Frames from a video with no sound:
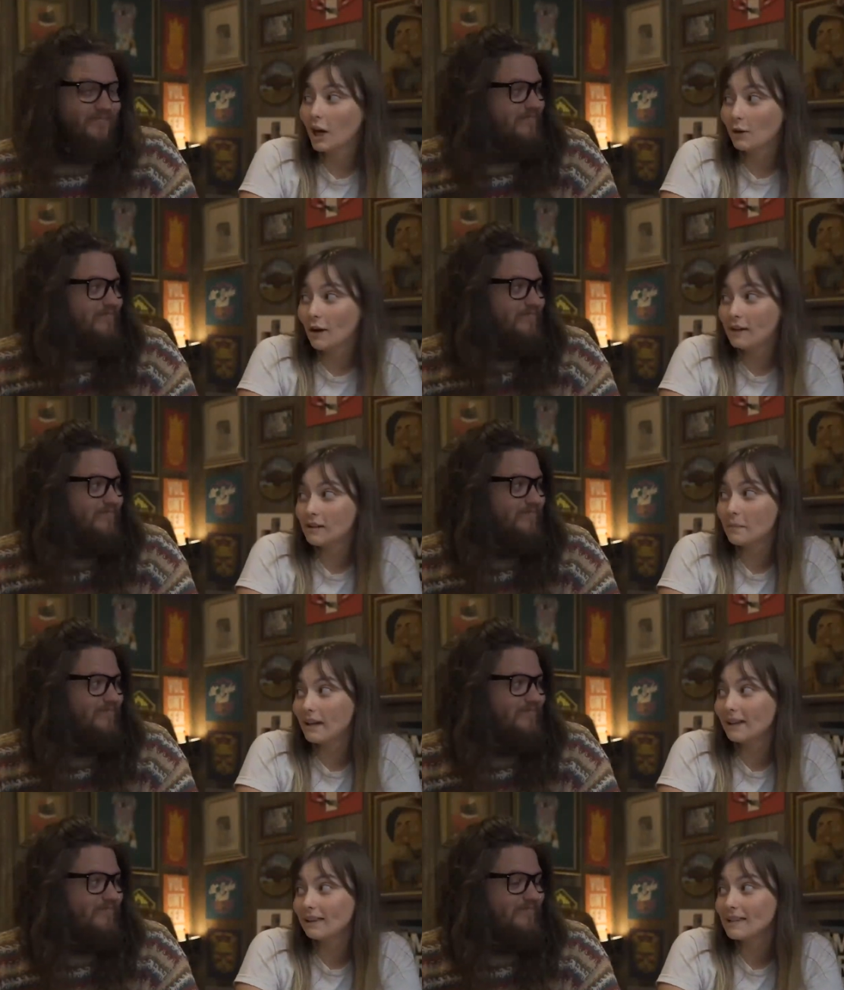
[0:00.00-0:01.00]
Speaker 1: are you ready to
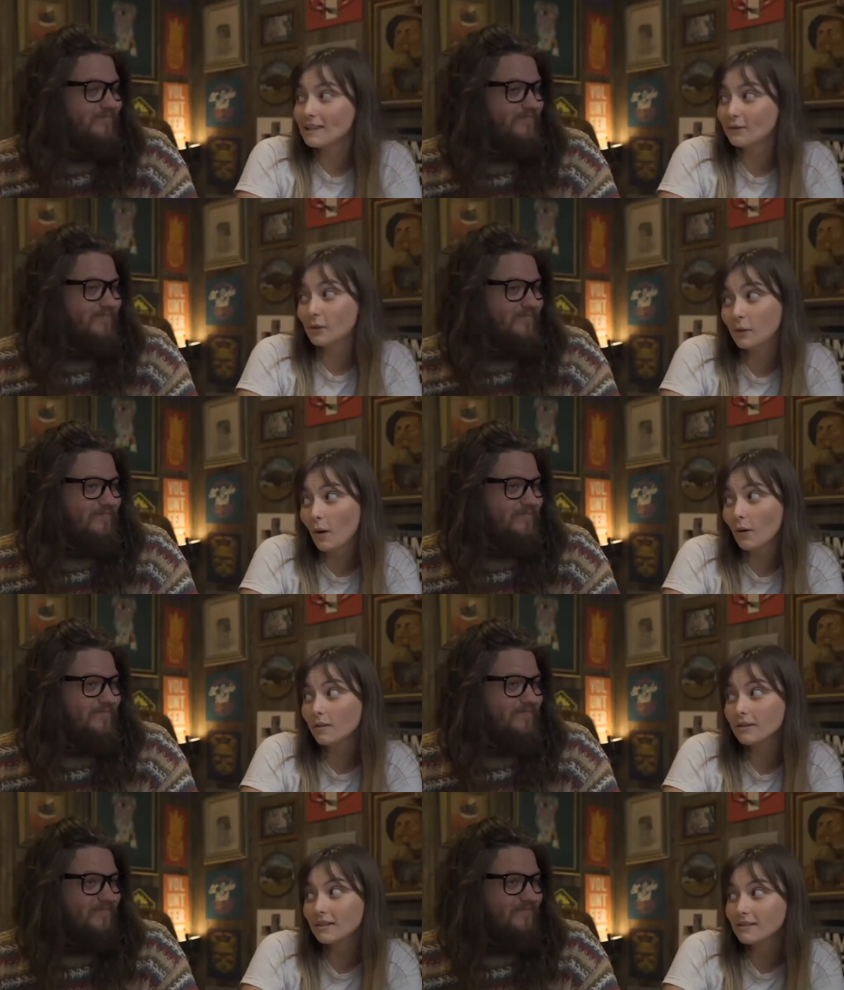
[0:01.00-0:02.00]
make a list of new
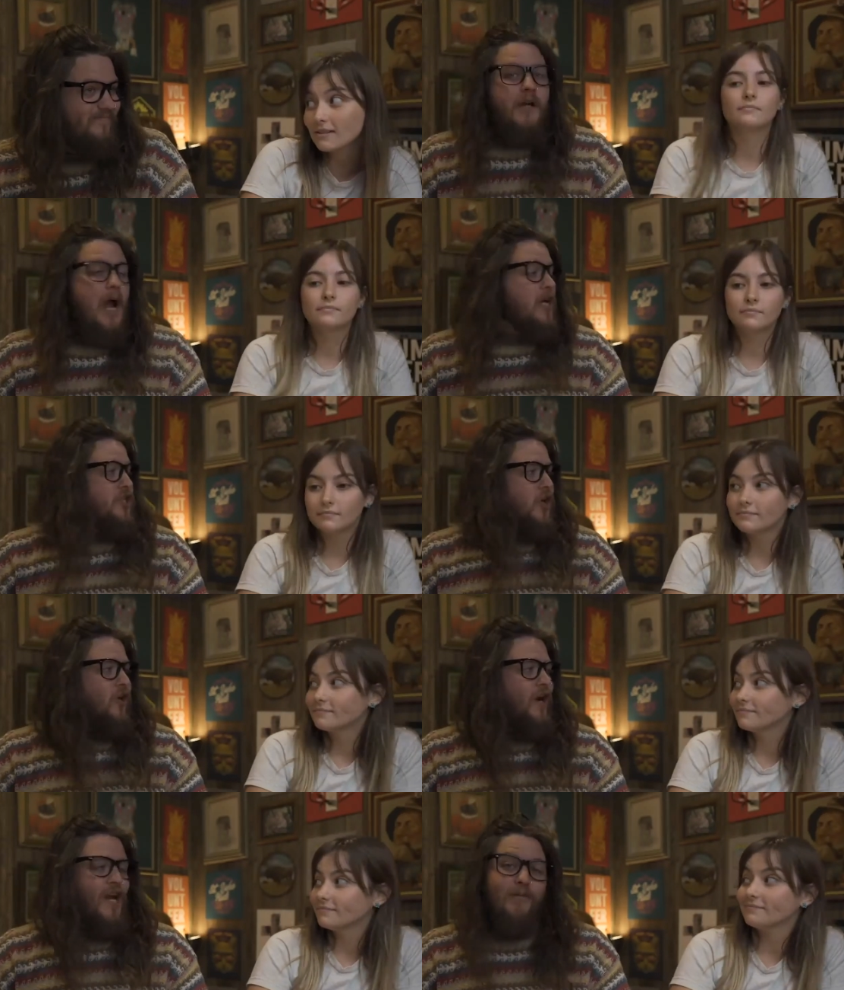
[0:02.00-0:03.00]
goals?
Speaker 2: I
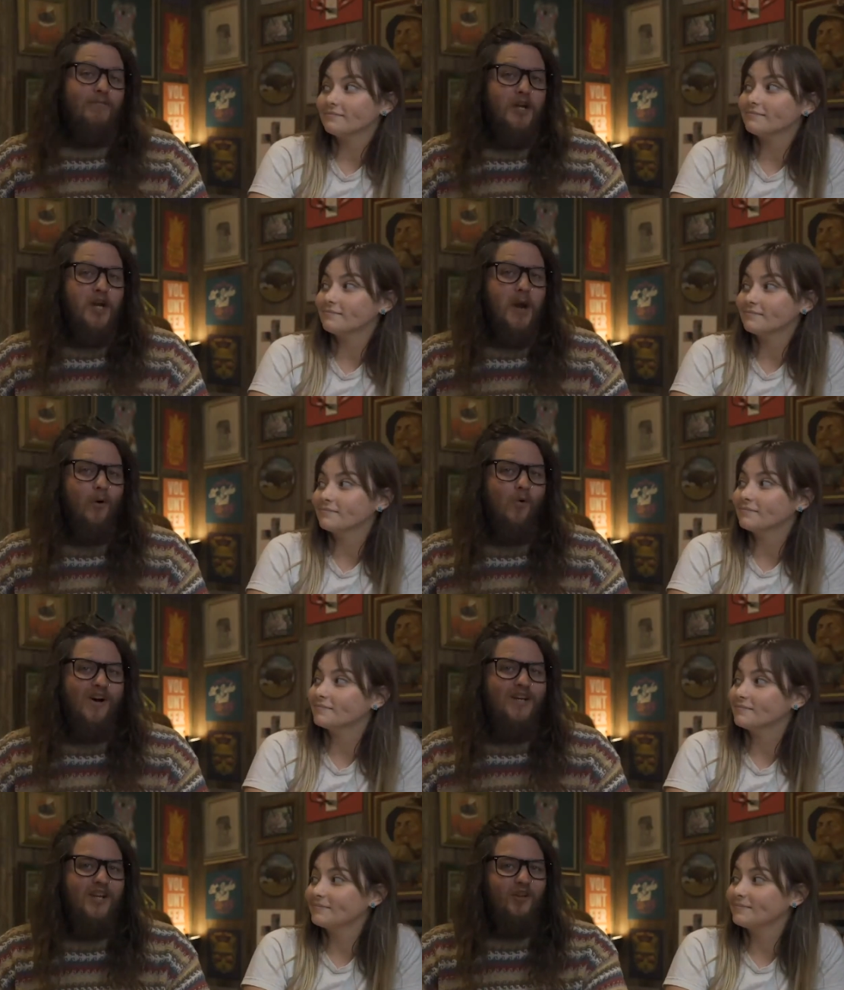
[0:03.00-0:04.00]
sure am. Number
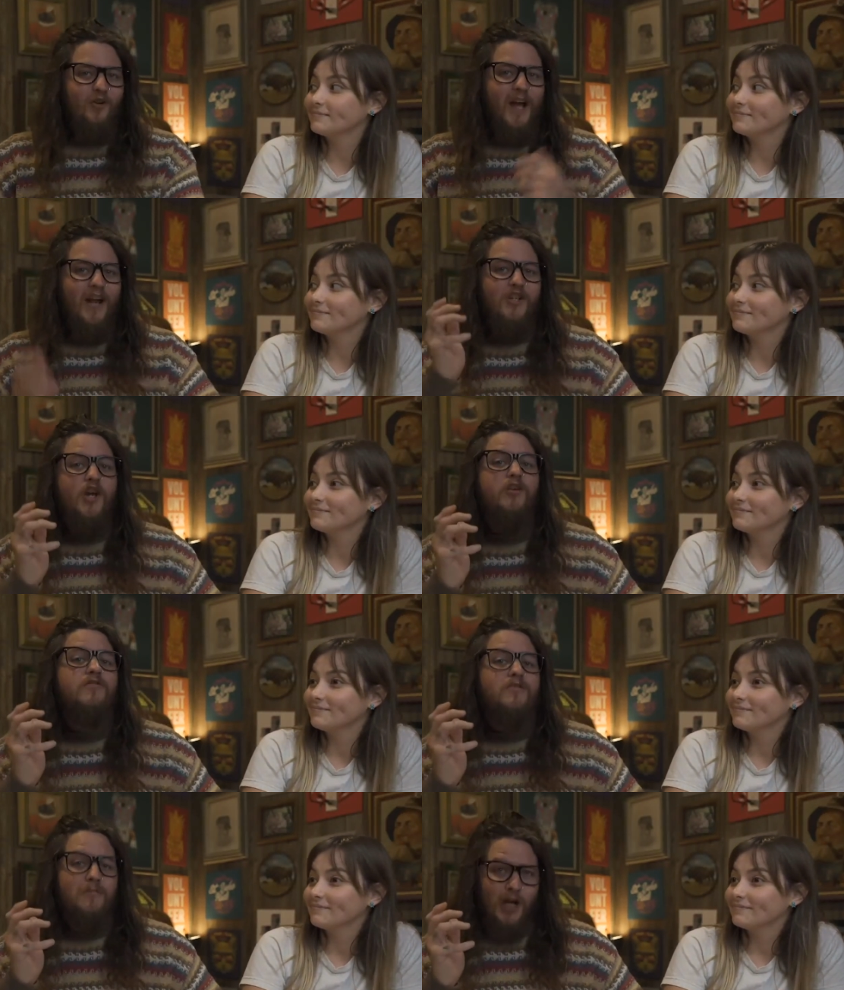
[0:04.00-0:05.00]
one, learn how to
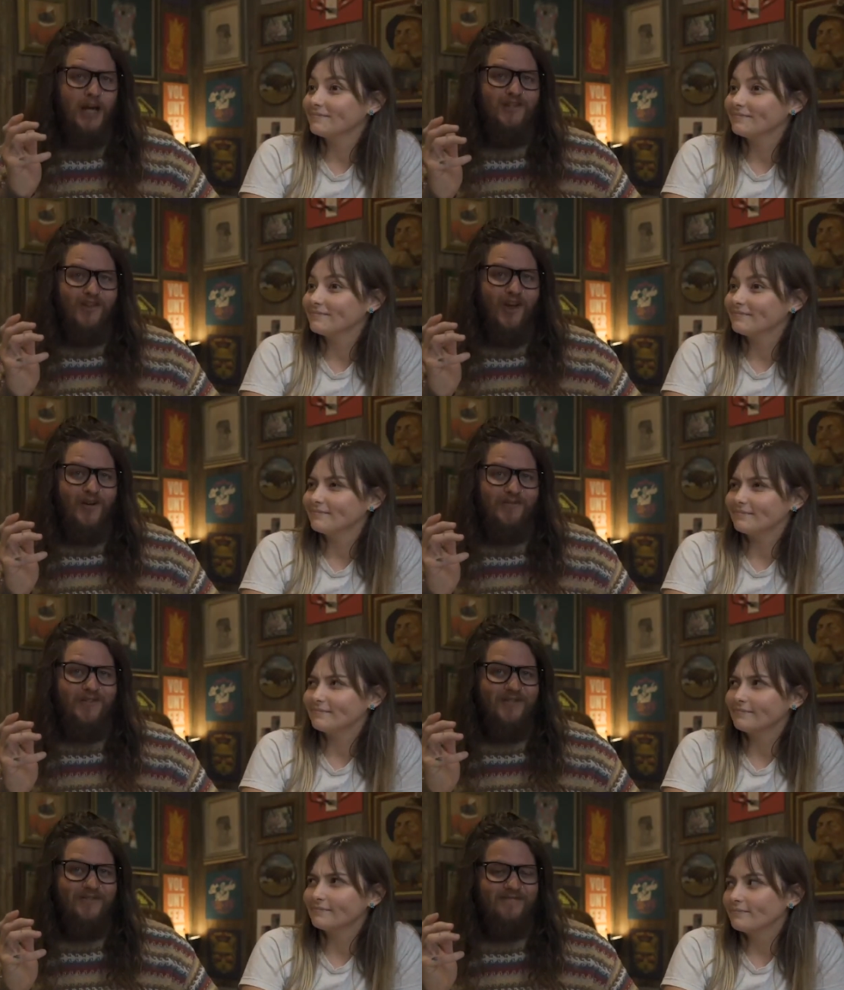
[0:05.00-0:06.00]
juggle some
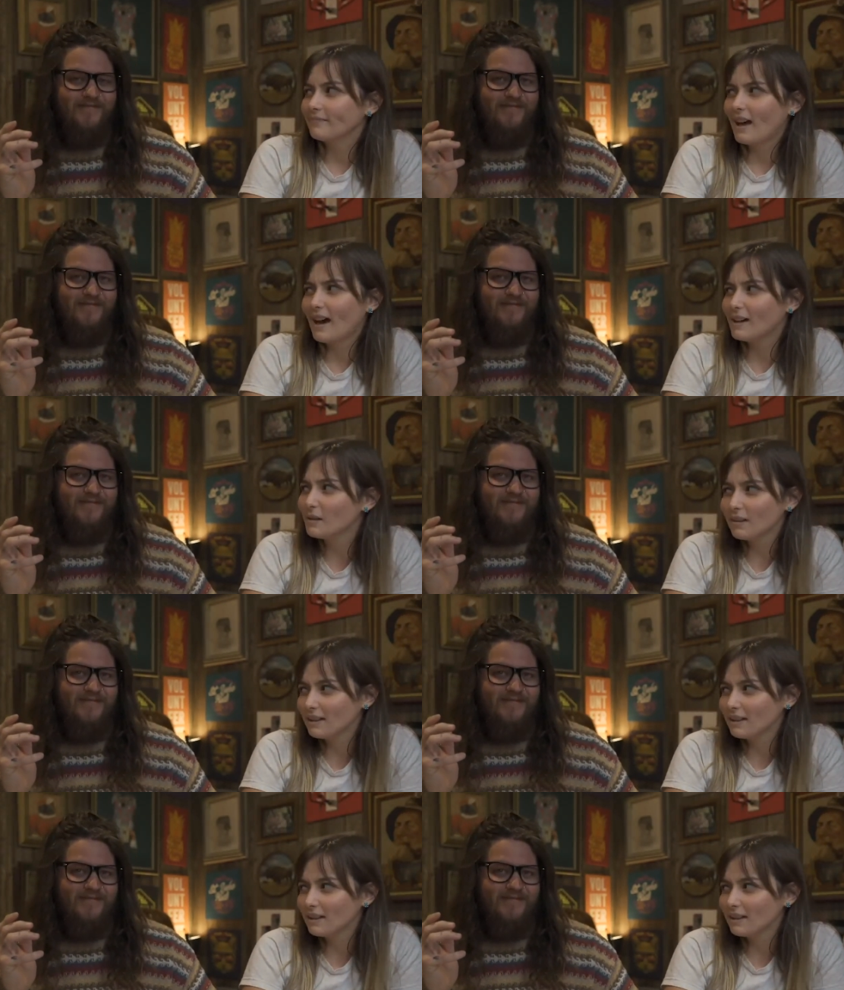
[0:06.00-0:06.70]
chainsaws.
Speaker 1: I don't